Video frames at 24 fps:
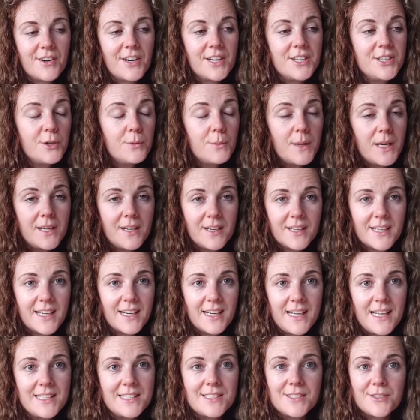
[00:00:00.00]
And you may not get
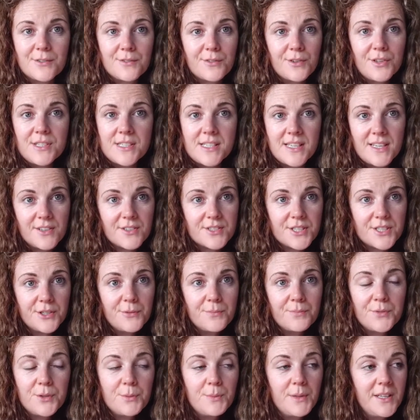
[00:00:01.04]
an answer for a day or two.
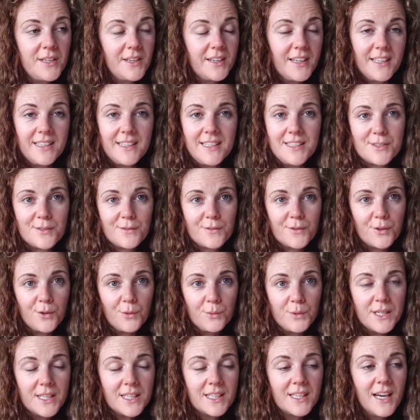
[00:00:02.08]
You may not get an answer for a
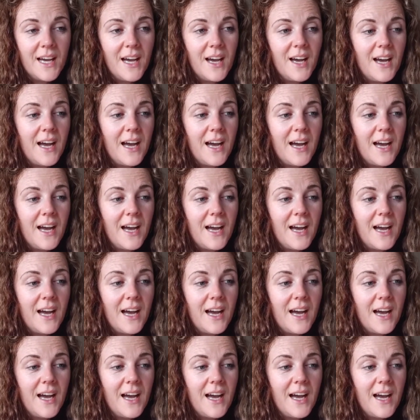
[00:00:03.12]
week.